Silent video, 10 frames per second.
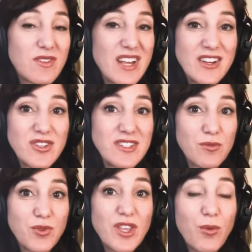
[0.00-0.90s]
So I mean,
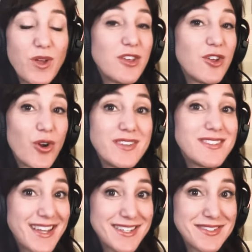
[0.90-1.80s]
actually, it's a really quick
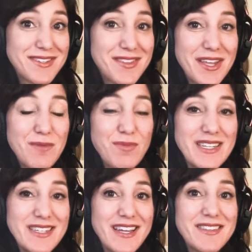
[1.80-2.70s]
urine test that
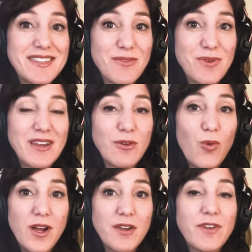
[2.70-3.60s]
can be done that can
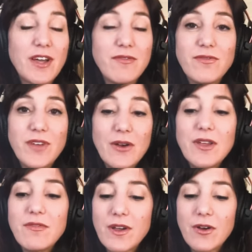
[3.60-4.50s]
quantify
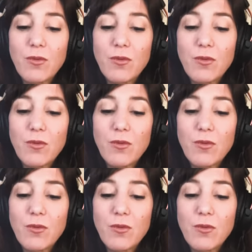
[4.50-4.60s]
very,